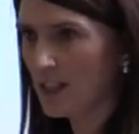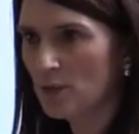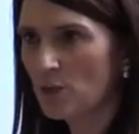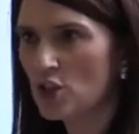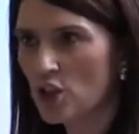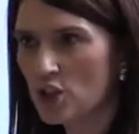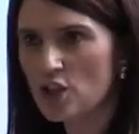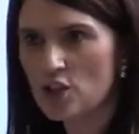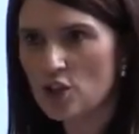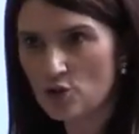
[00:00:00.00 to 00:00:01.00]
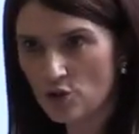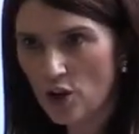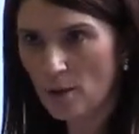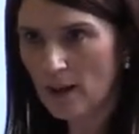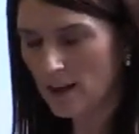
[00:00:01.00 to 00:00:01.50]
And it reduces the
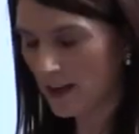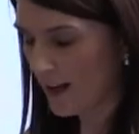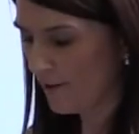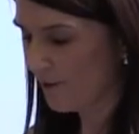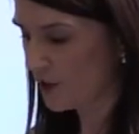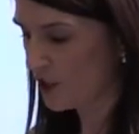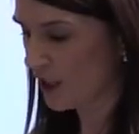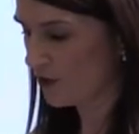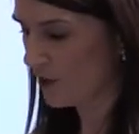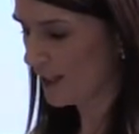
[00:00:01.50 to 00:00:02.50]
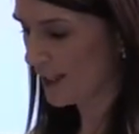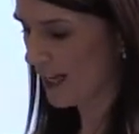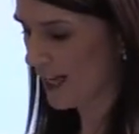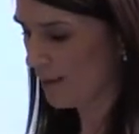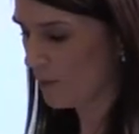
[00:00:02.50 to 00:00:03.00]
trauma for children
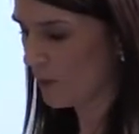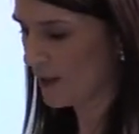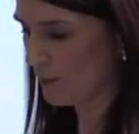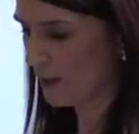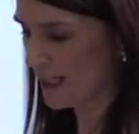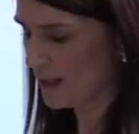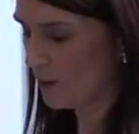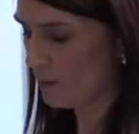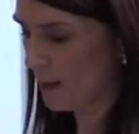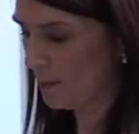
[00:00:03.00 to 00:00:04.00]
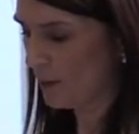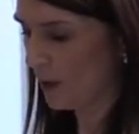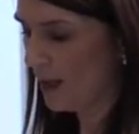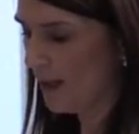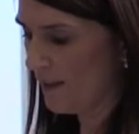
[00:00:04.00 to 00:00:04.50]
when they're placed with
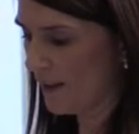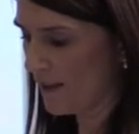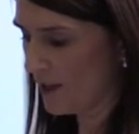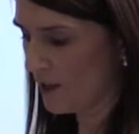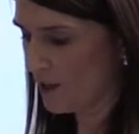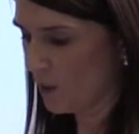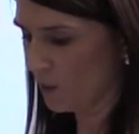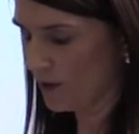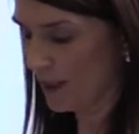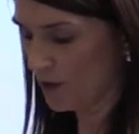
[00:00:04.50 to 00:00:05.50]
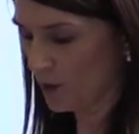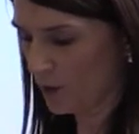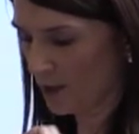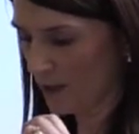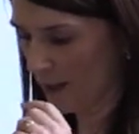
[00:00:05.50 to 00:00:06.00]
people that they are that are
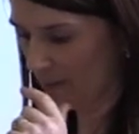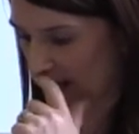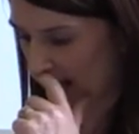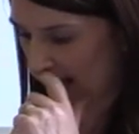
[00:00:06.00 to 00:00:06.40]
known to them.